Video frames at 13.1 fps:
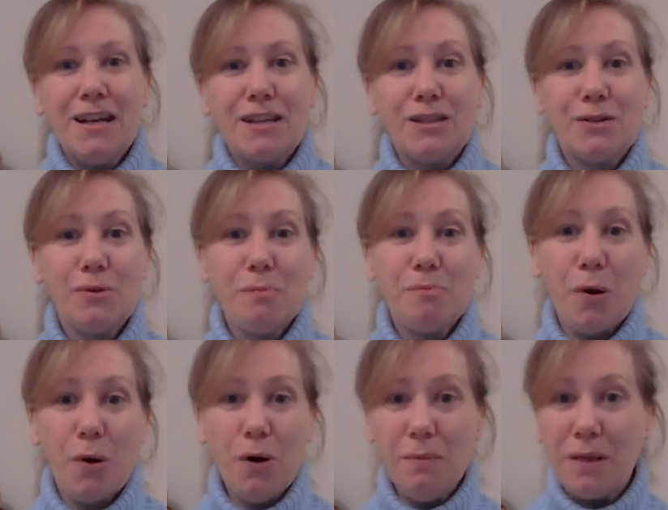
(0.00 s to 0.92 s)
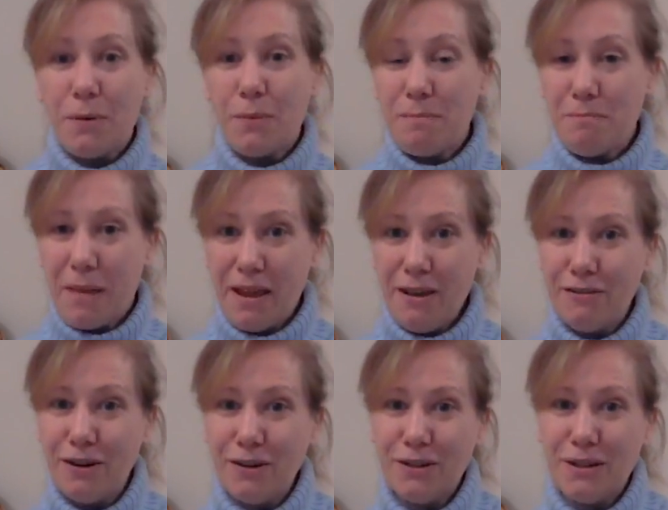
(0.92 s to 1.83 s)
So a poem that we may
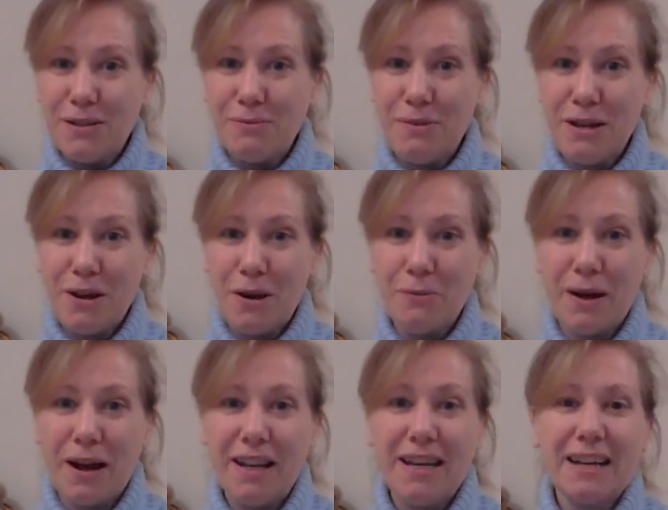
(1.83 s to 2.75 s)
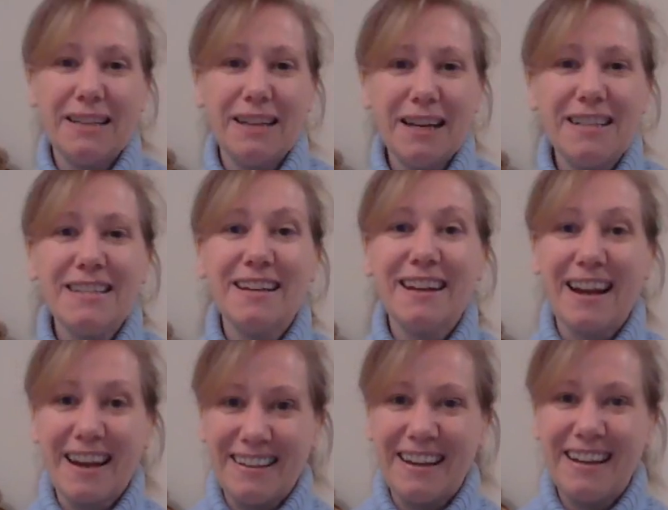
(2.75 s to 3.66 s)
have heard this week already, I'd
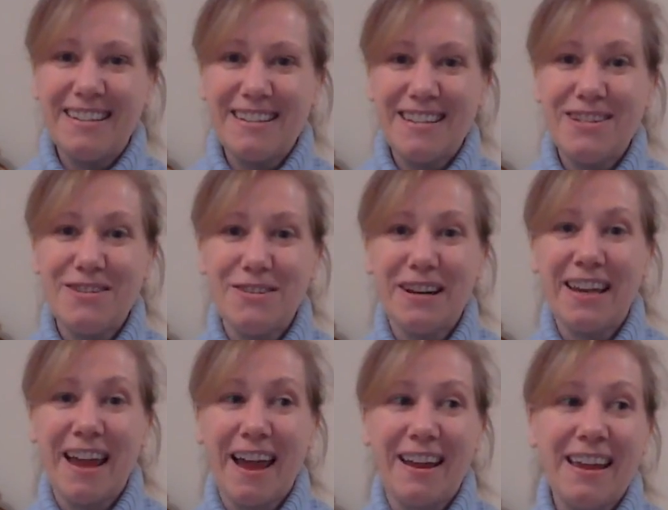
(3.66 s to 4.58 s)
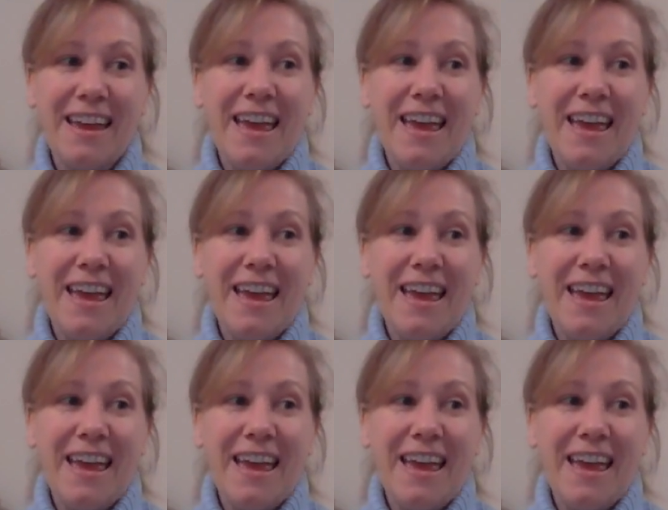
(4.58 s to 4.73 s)
like to do again.